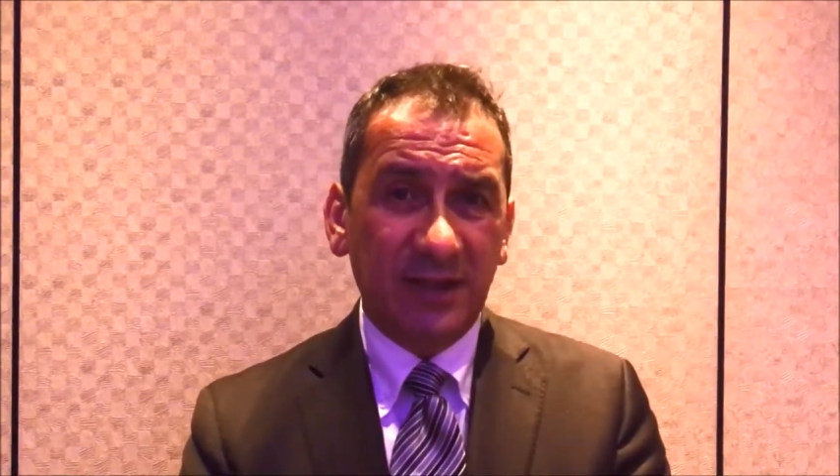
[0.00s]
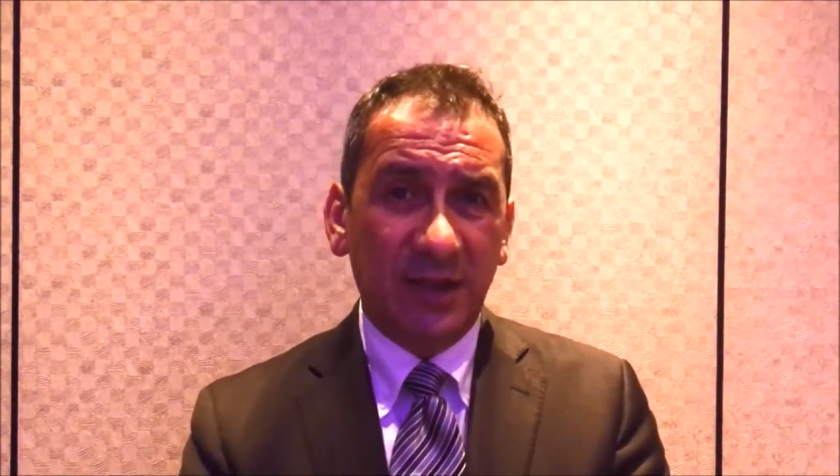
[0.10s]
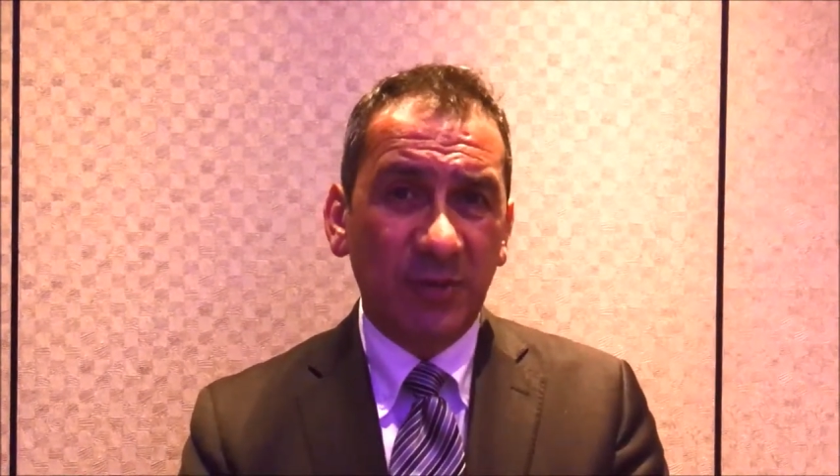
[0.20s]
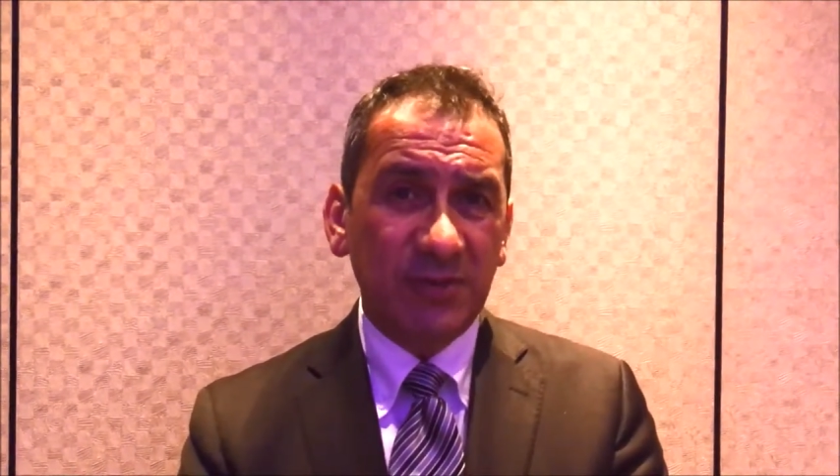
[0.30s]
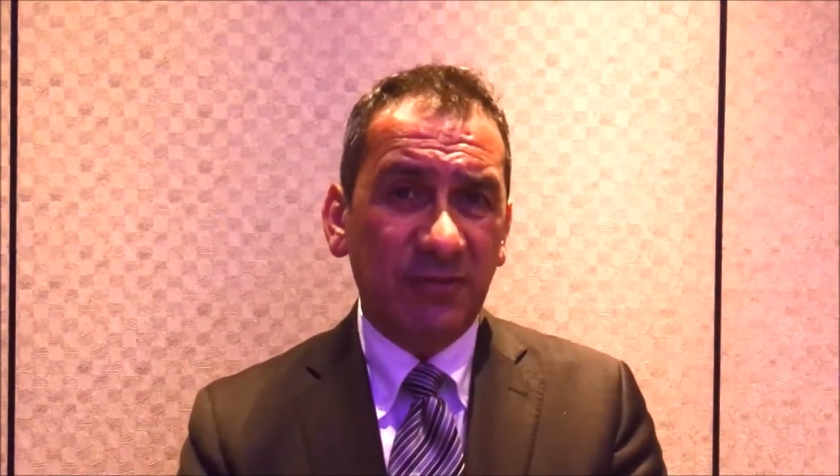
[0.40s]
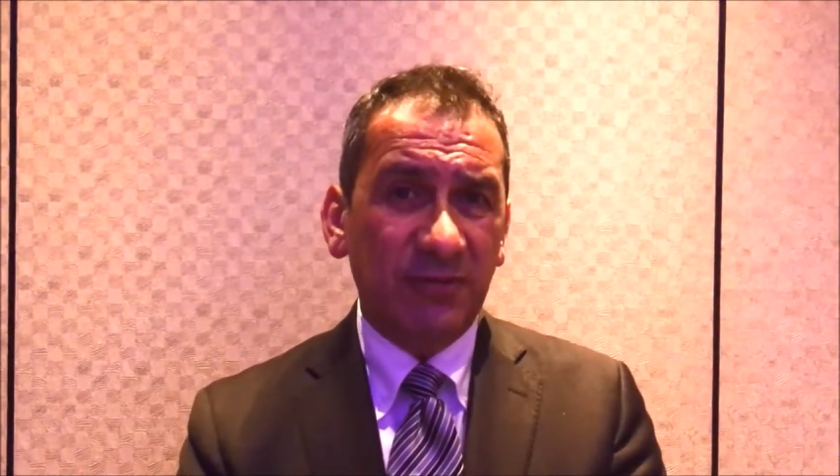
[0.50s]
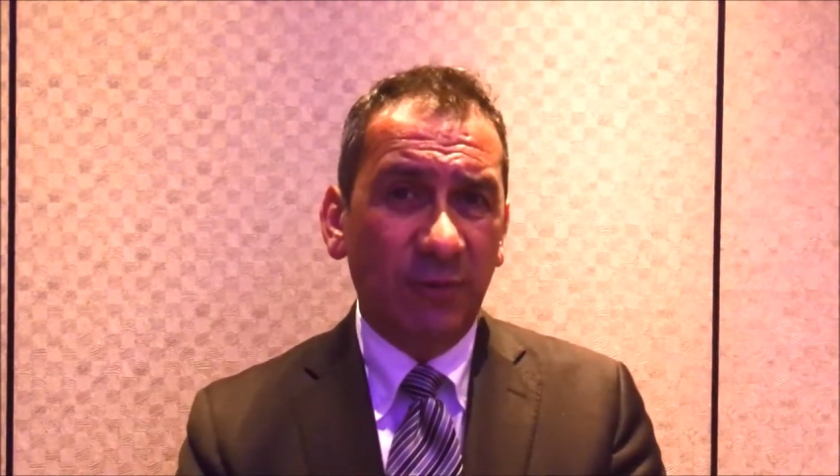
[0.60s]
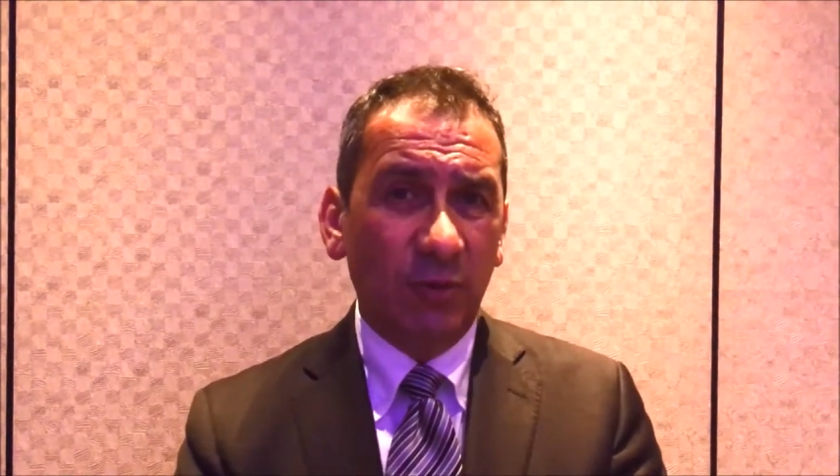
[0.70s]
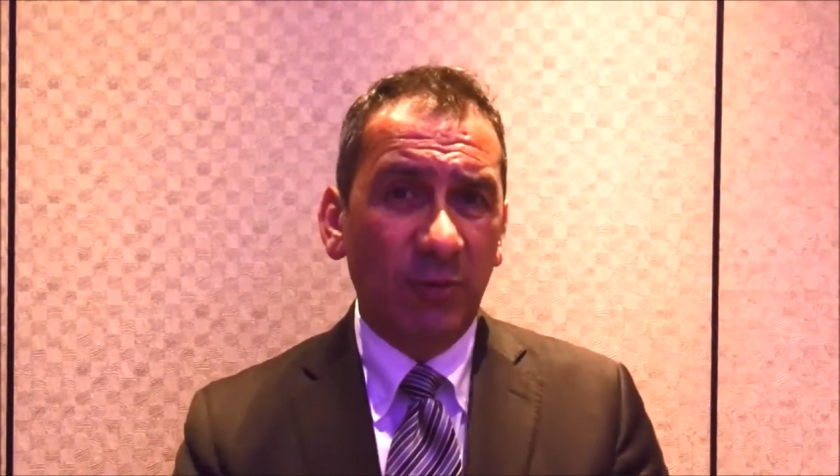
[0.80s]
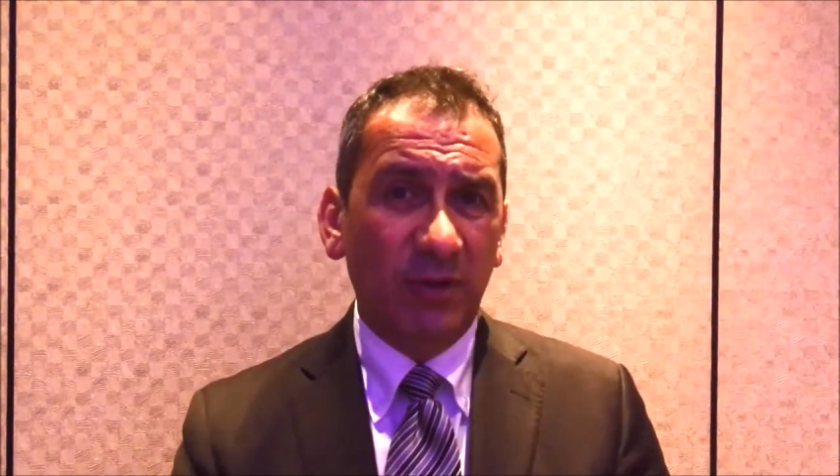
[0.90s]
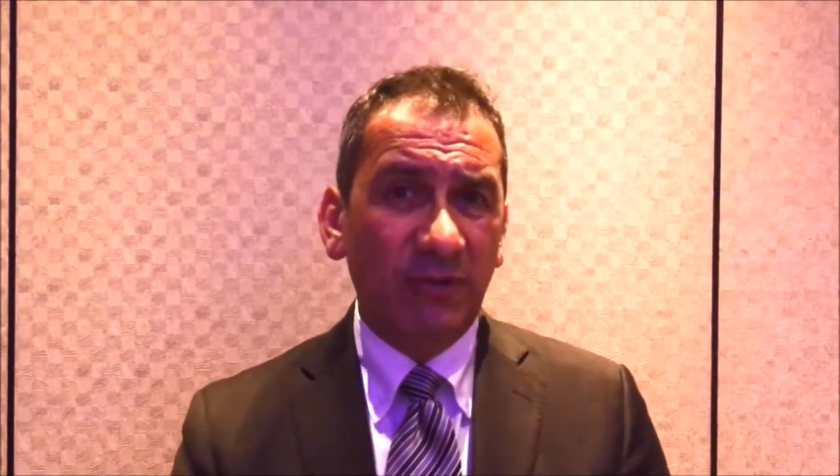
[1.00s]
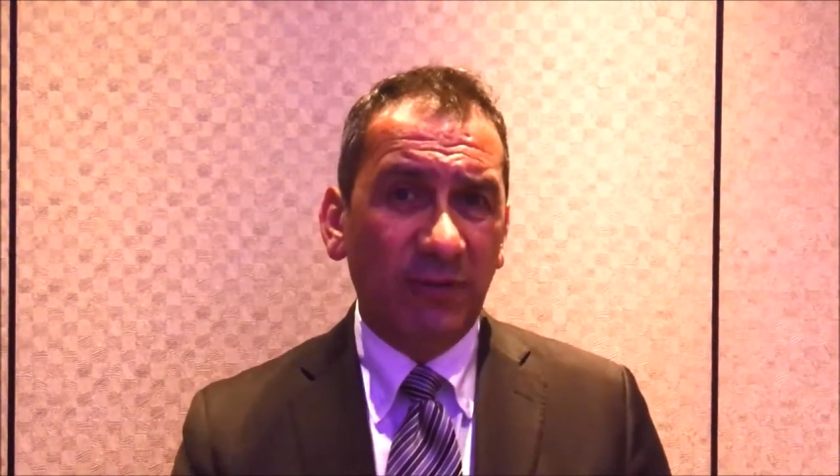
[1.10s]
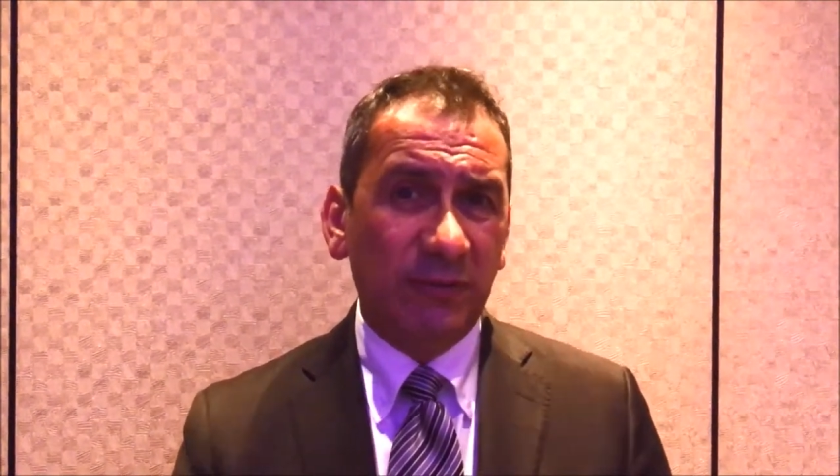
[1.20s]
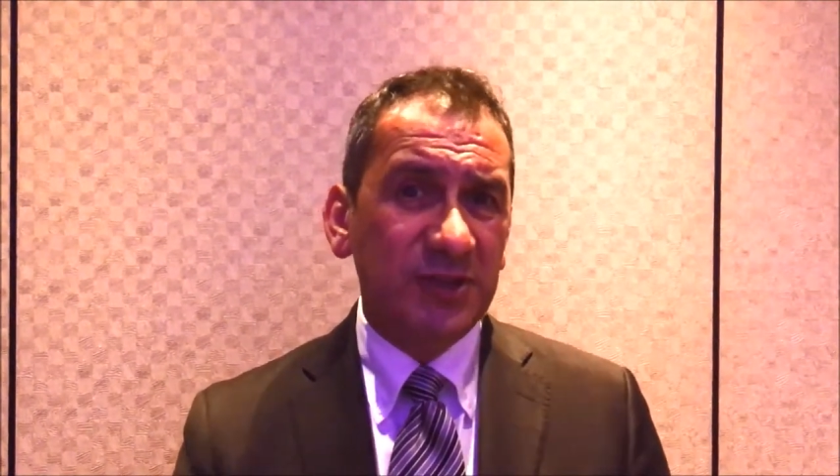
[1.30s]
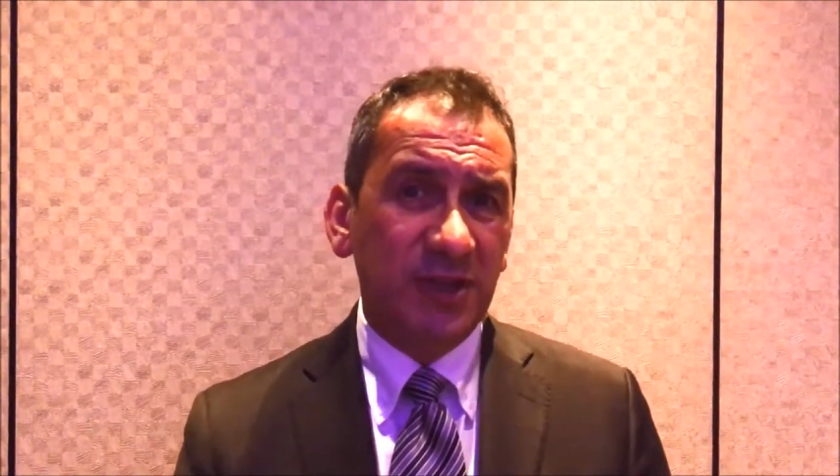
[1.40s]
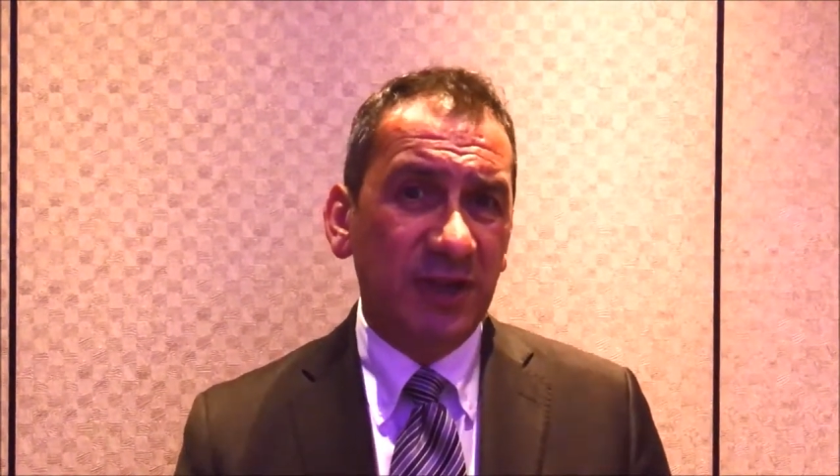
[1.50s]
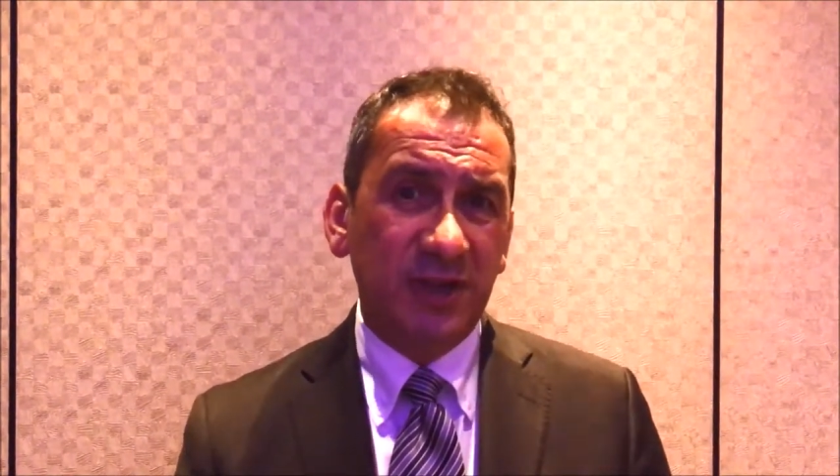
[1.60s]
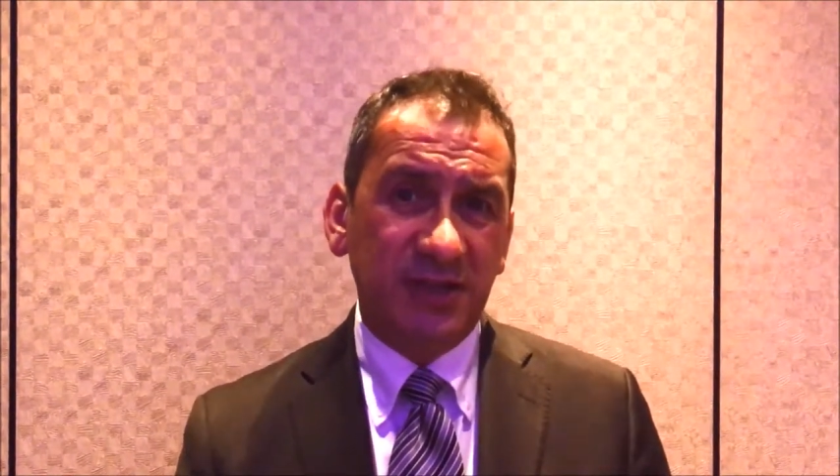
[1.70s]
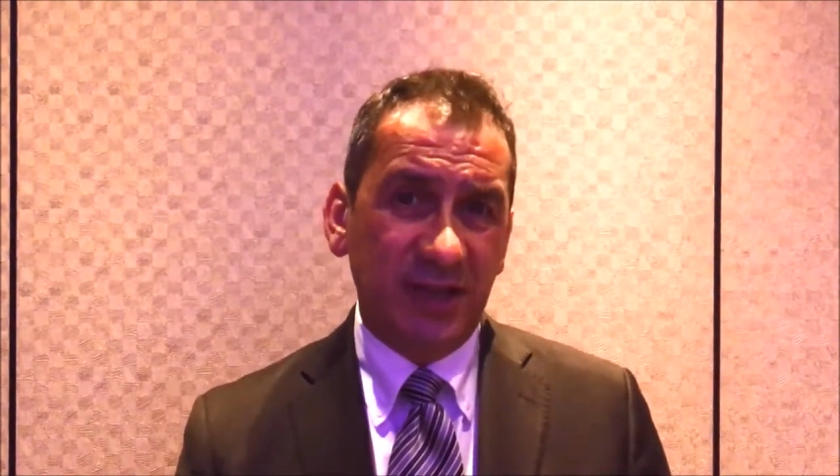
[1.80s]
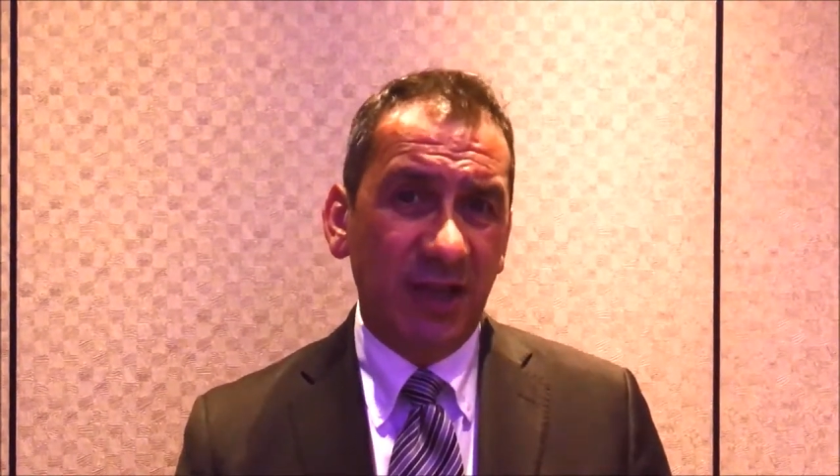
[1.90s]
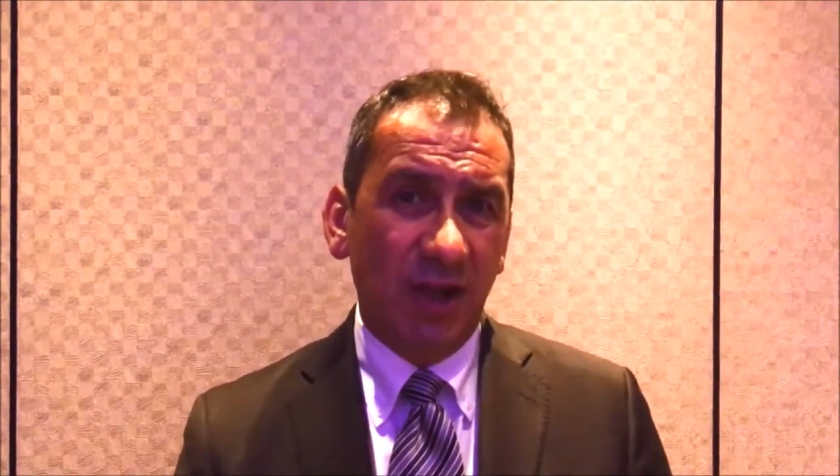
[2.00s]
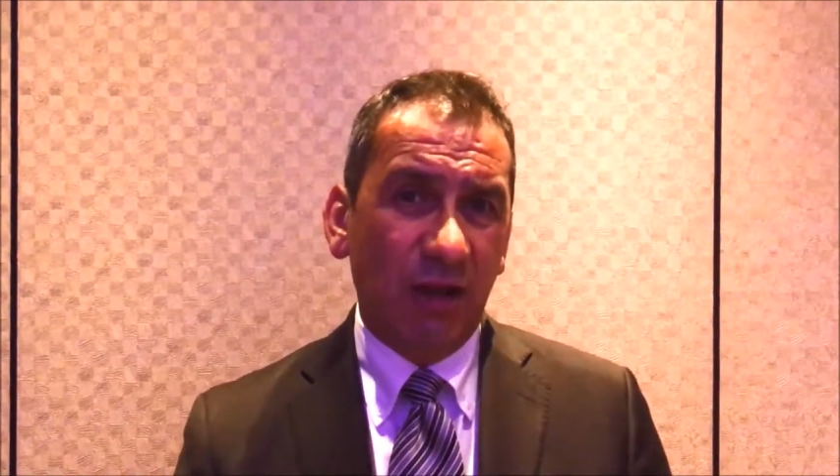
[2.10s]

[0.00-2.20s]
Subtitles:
there is a form of fraternity,